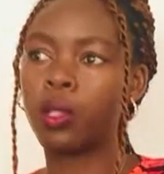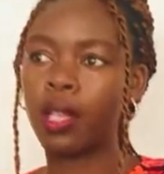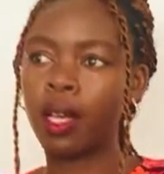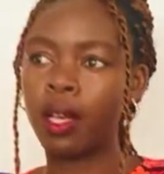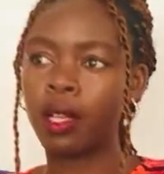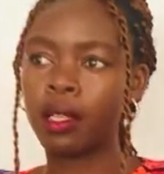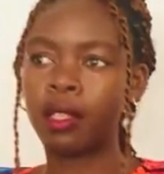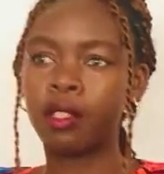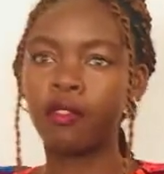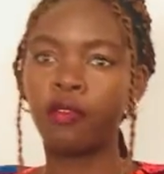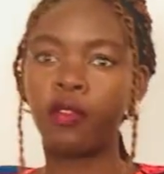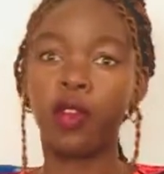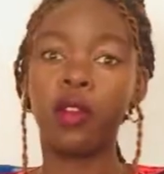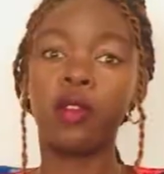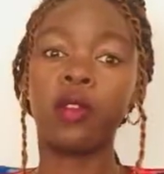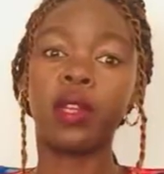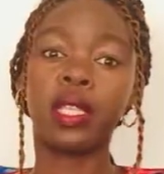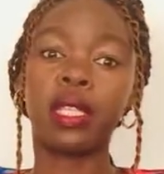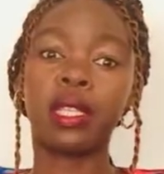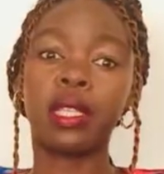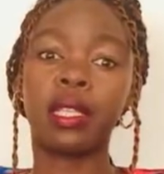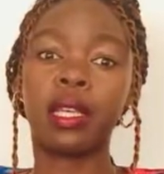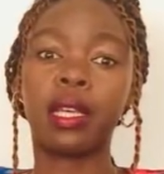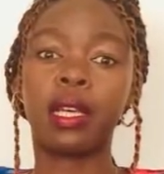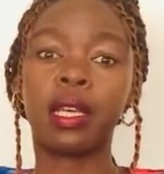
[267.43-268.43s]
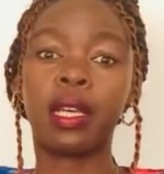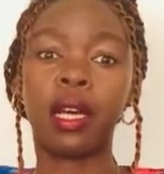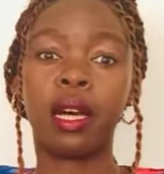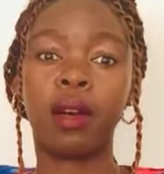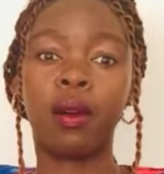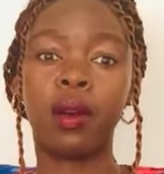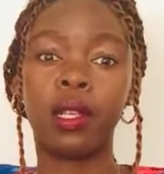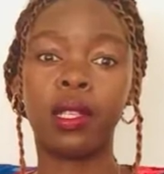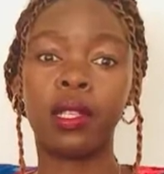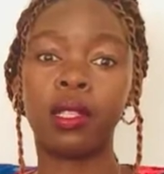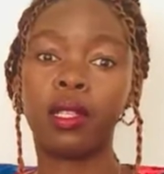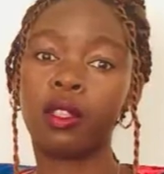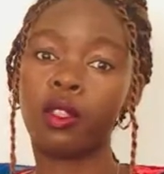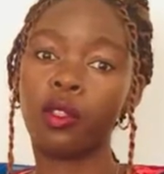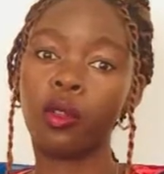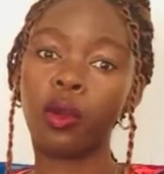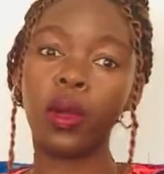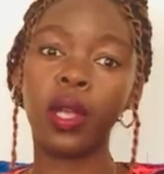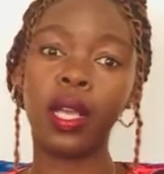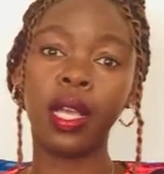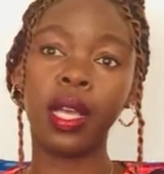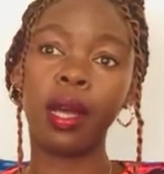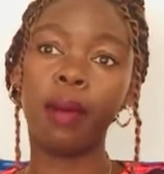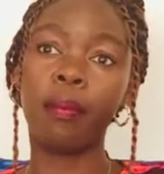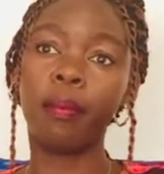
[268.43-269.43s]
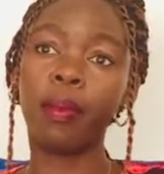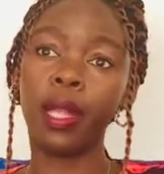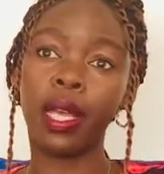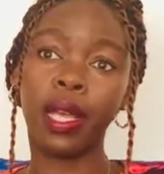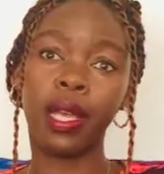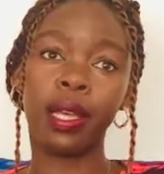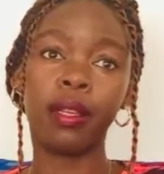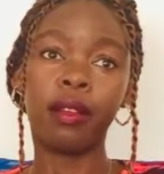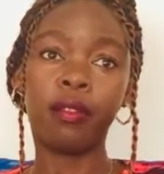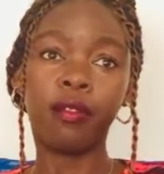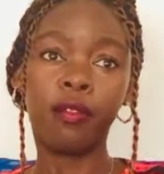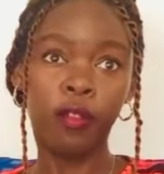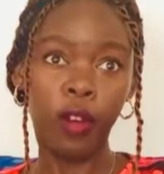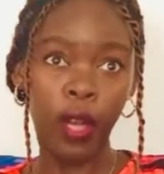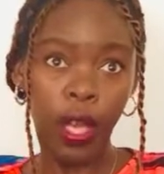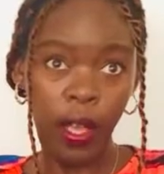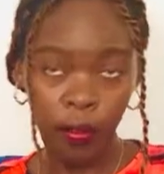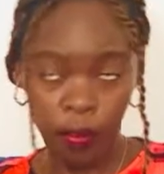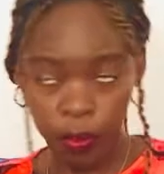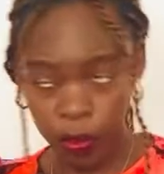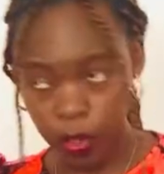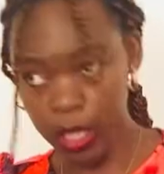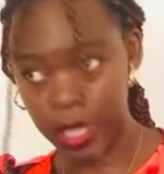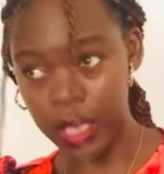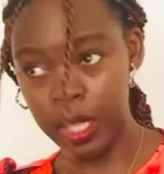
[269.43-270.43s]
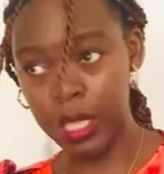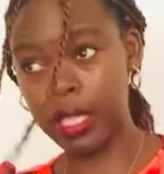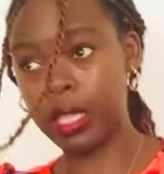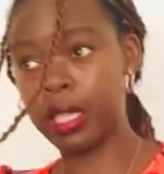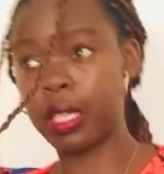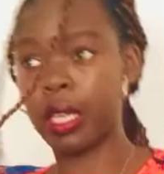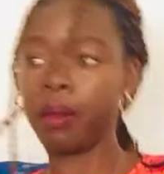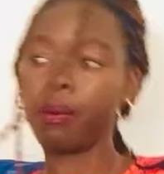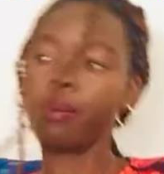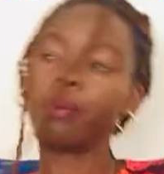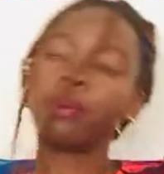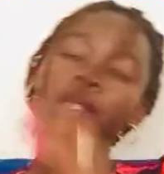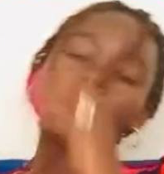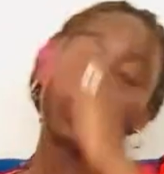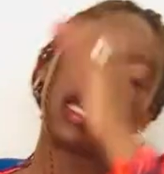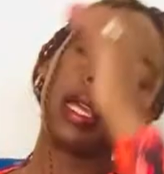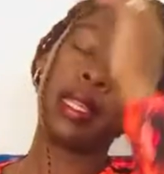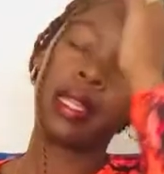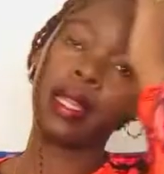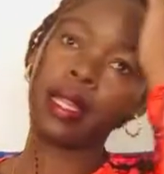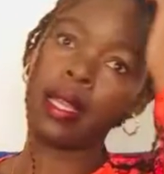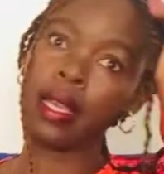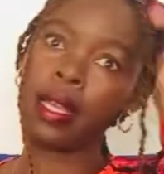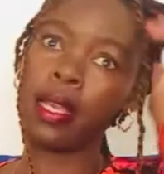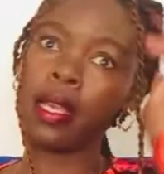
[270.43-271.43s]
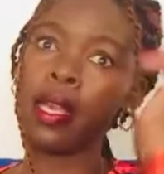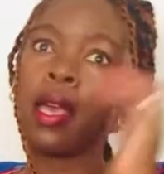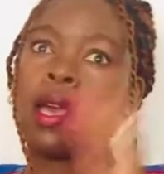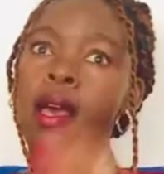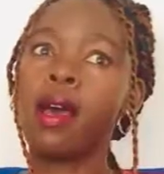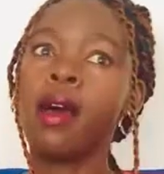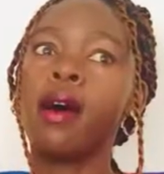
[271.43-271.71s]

I was very sick. I was throwing up like 5-6 times a day.